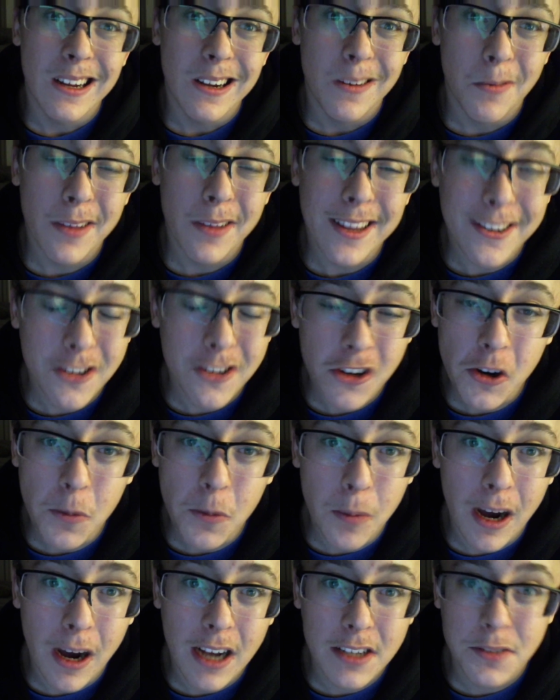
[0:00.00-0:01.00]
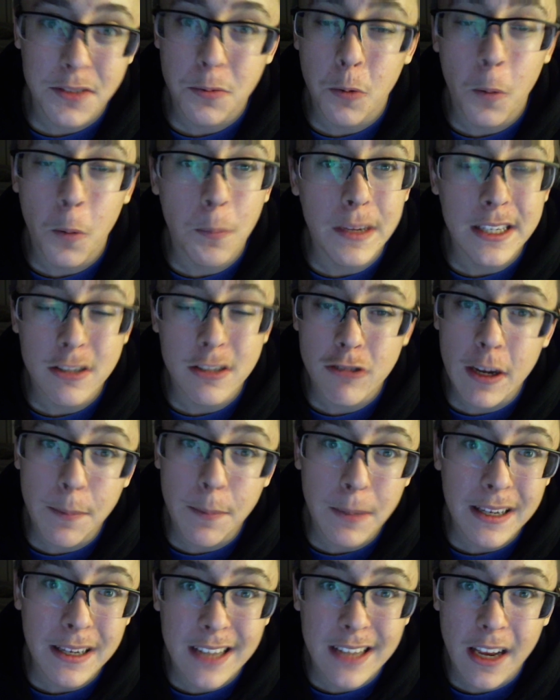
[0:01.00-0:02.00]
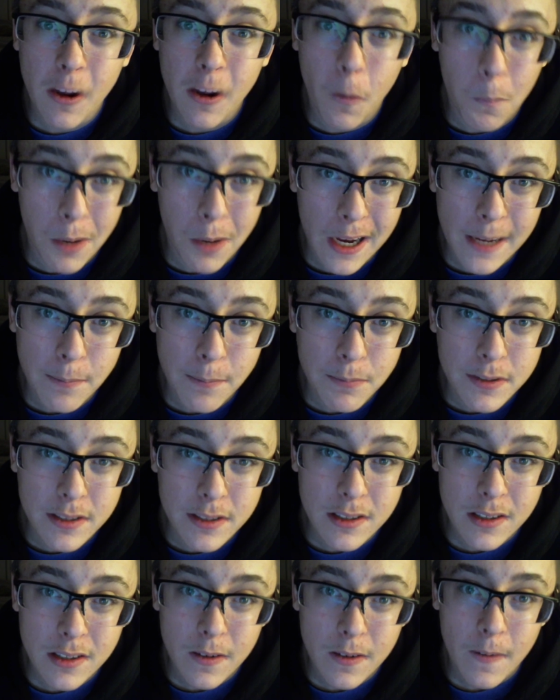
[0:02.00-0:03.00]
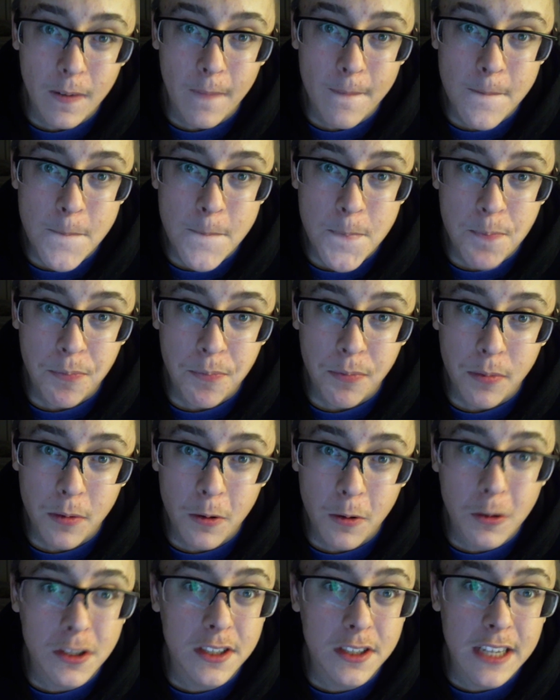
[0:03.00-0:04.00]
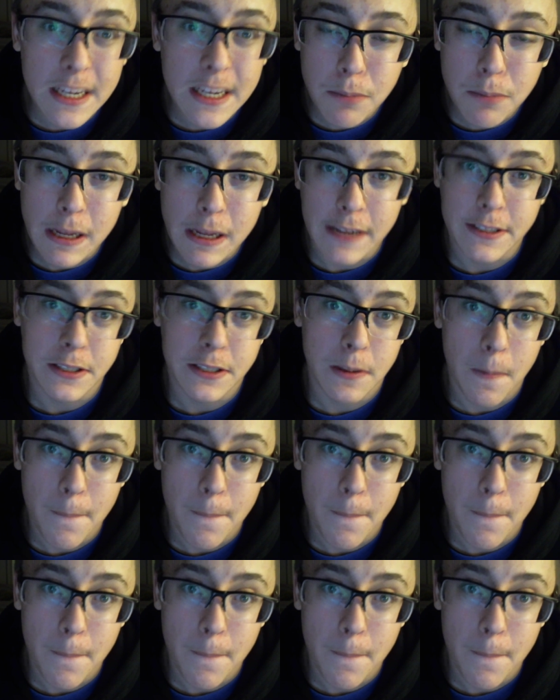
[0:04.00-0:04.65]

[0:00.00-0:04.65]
When the Trail Boss won't be scraping tailpipes or skid plates.